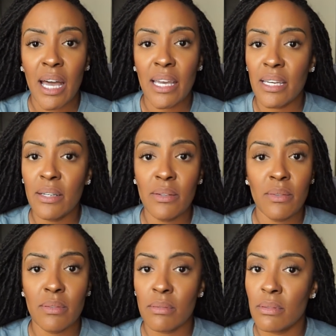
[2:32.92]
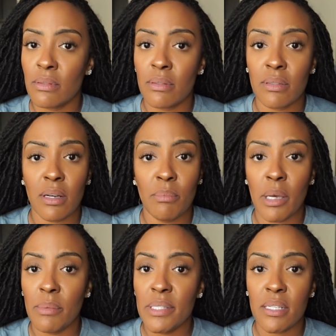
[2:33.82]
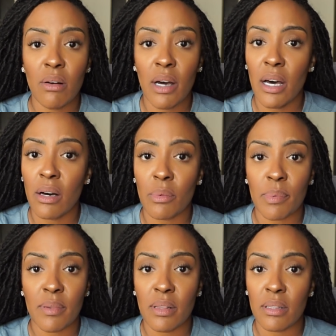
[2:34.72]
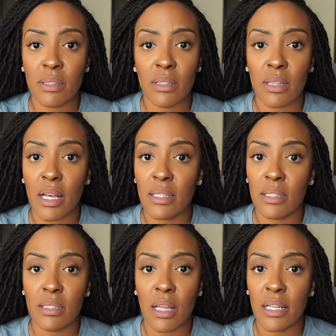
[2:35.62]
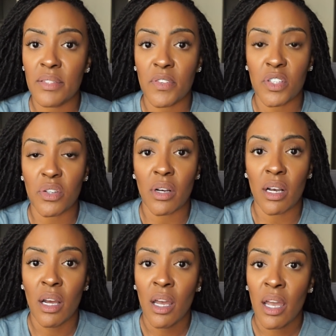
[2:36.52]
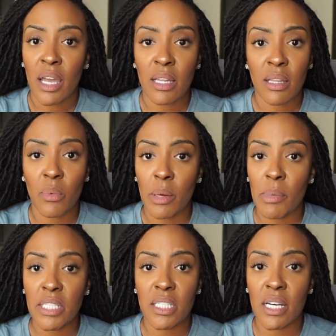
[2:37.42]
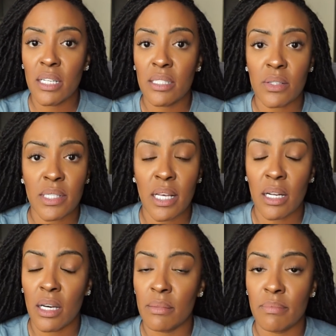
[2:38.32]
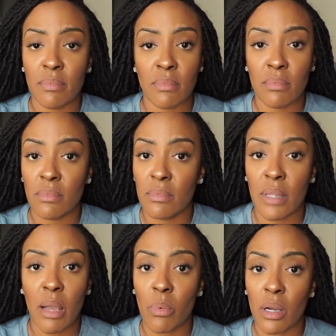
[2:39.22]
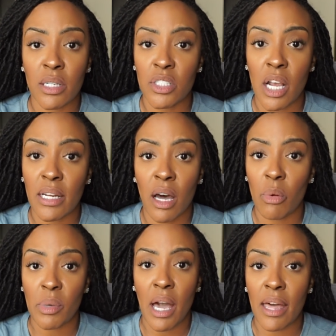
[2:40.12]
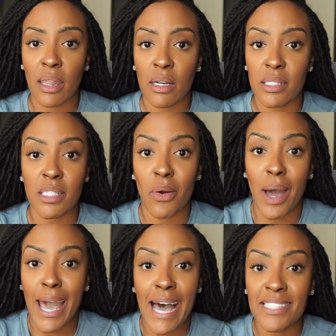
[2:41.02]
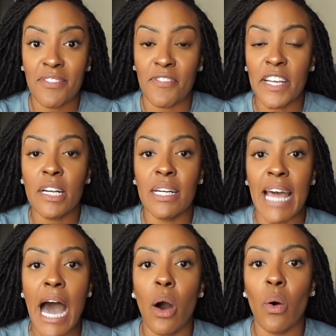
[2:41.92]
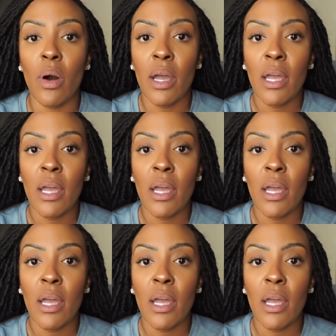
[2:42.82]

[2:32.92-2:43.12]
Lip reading: ew, babies don't help. That's for sure. And the way my genetics are set up, they weren't going to try to help me either. So I had to figure it out.